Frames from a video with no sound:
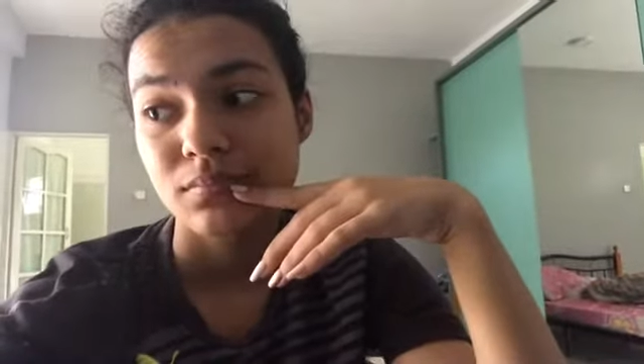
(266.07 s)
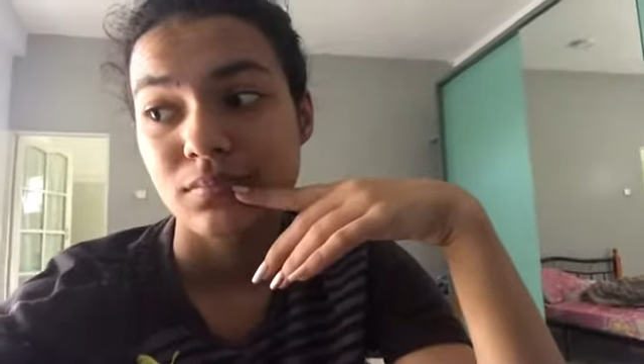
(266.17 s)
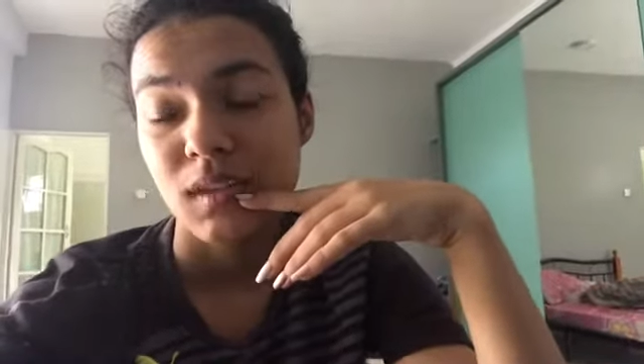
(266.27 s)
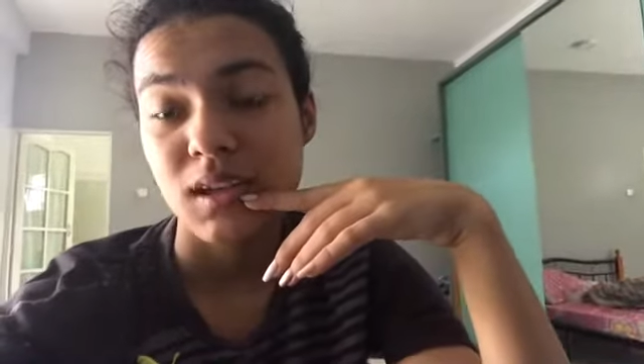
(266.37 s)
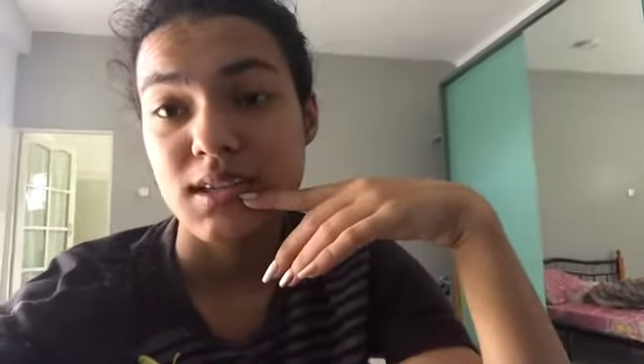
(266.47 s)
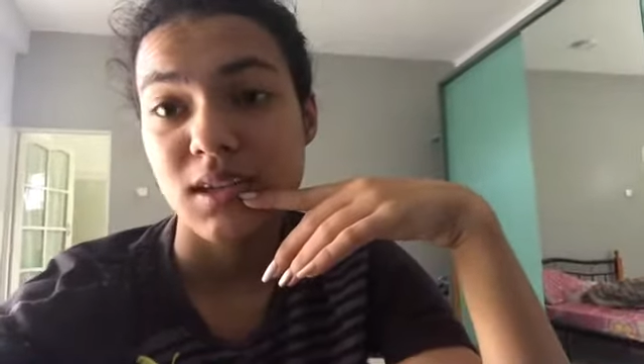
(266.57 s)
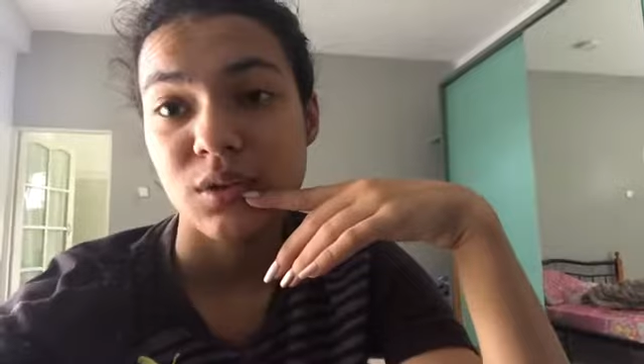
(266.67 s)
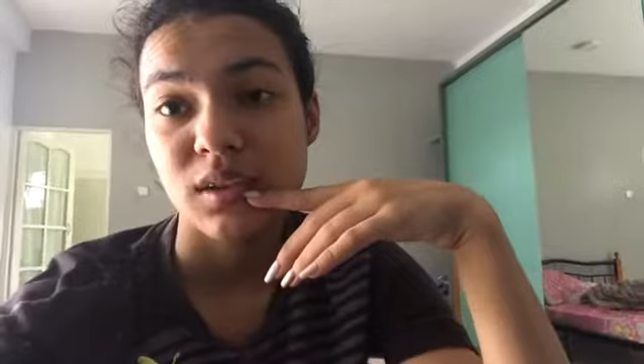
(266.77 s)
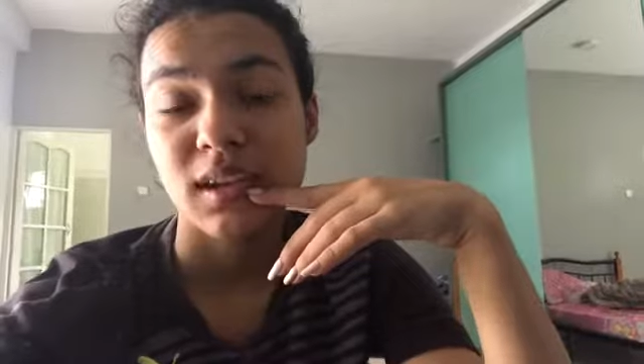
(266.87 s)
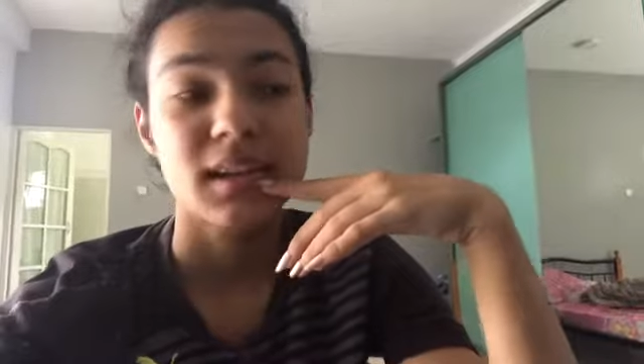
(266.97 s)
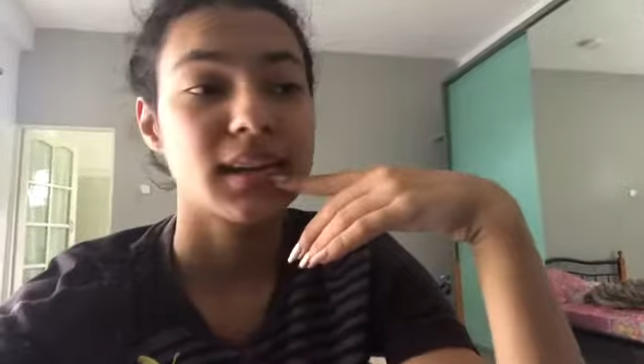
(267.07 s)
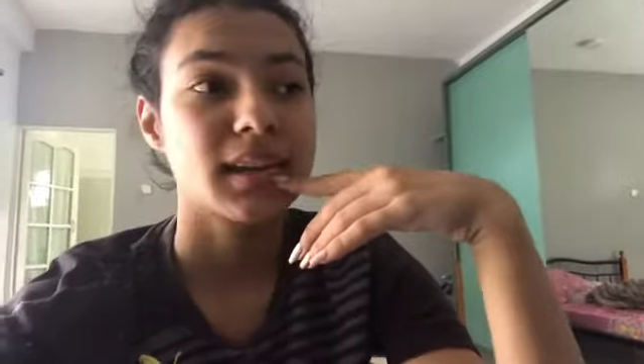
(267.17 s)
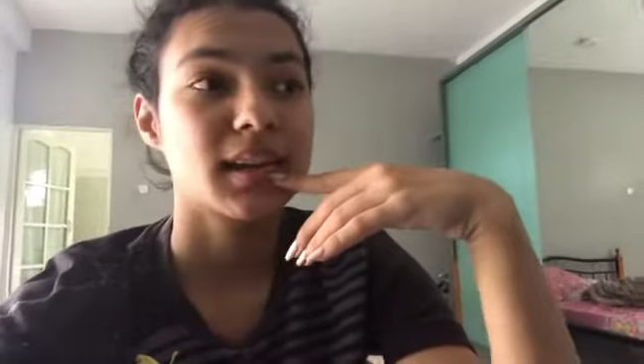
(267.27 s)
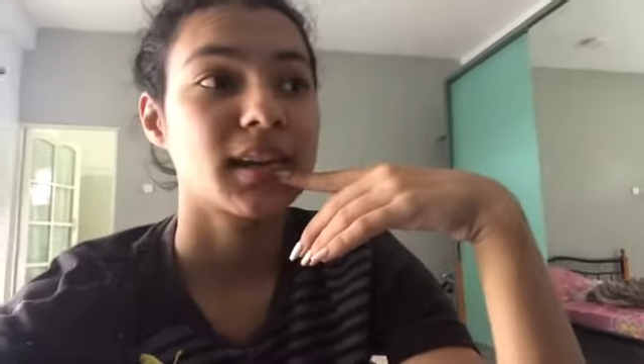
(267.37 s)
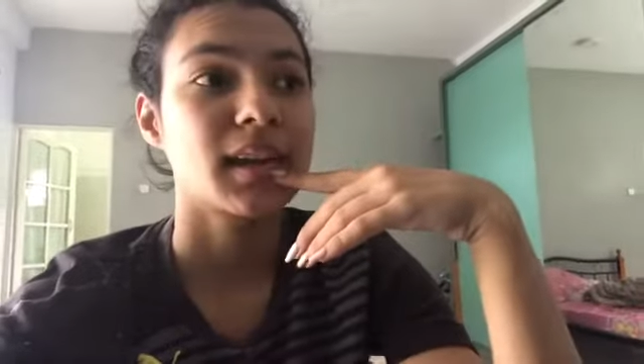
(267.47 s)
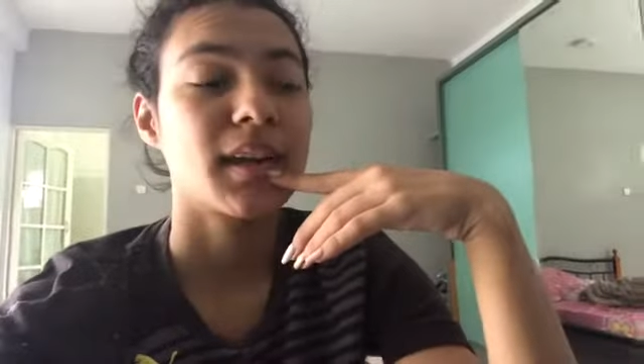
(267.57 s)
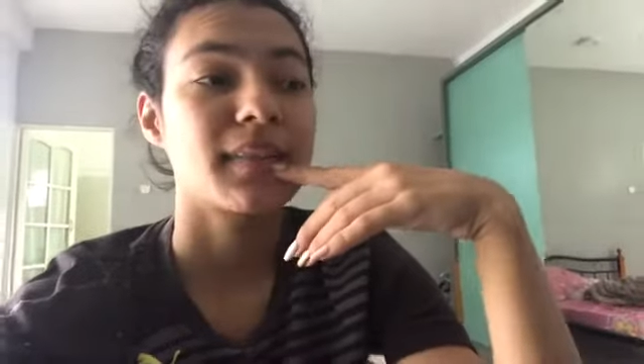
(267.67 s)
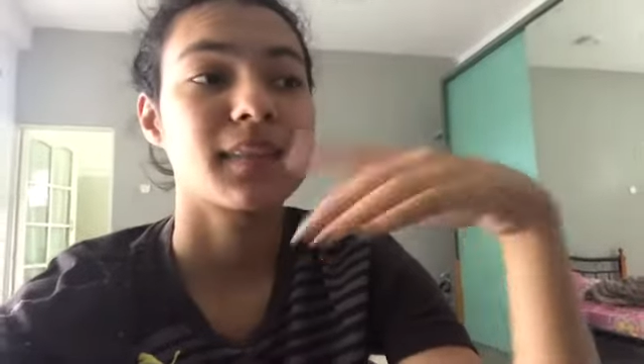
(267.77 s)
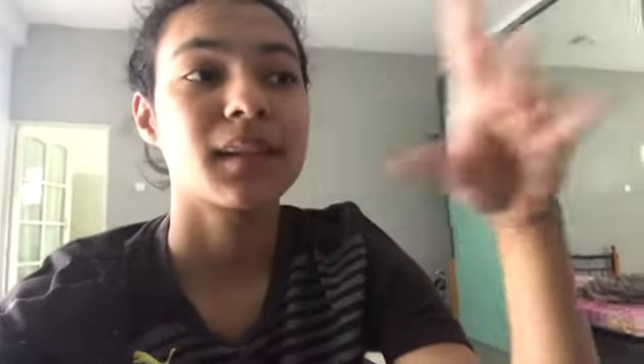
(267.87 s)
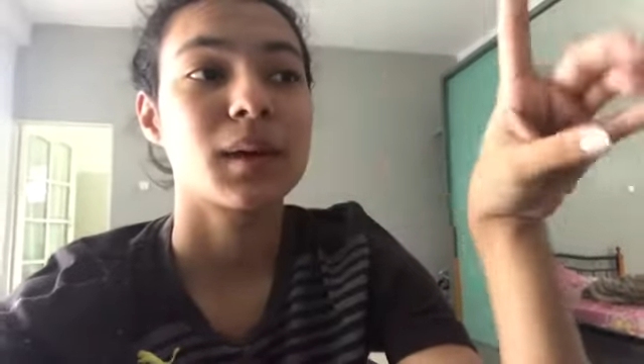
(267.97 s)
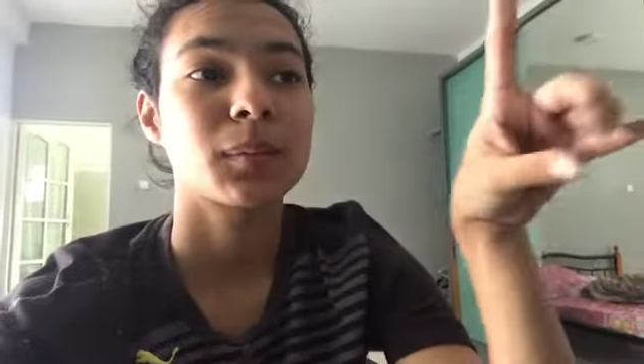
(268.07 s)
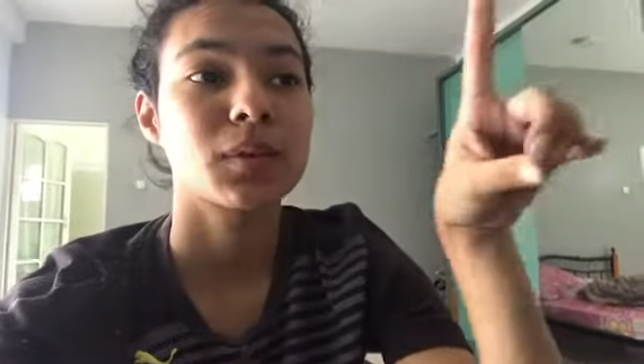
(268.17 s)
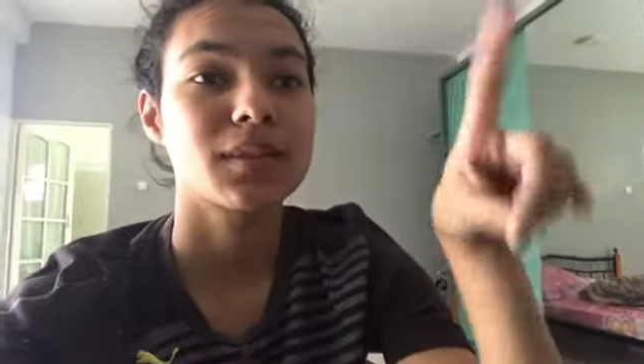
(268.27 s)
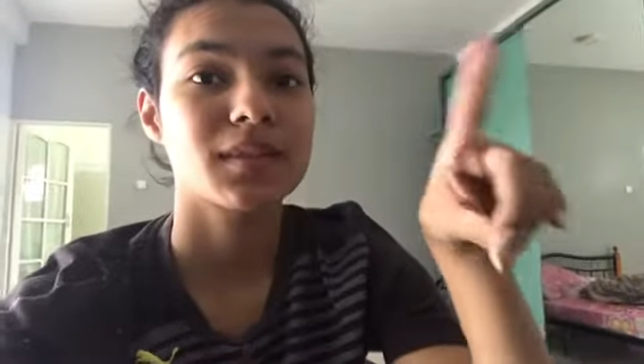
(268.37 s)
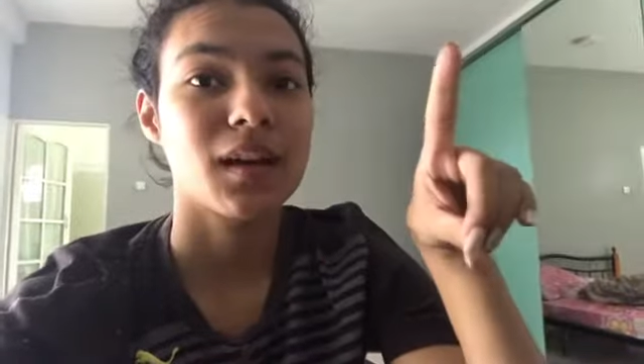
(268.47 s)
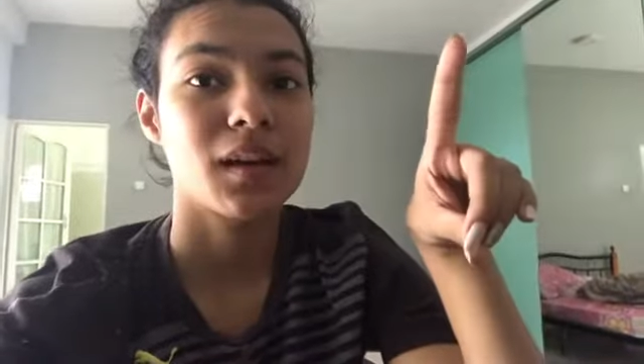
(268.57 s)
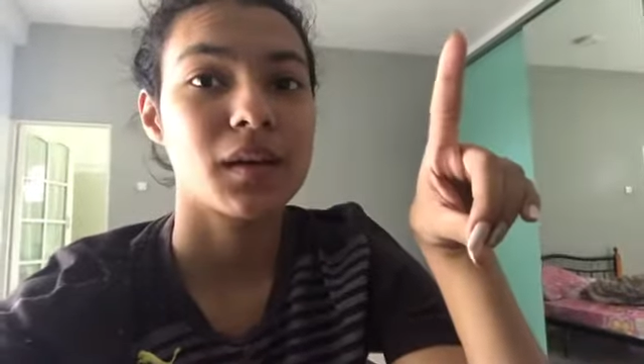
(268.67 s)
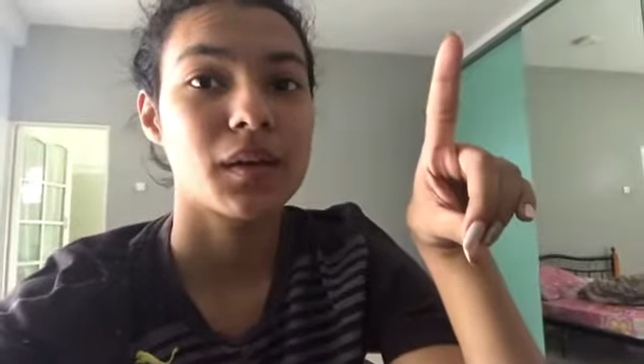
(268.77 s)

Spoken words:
because I really need it, and then I'm gonna start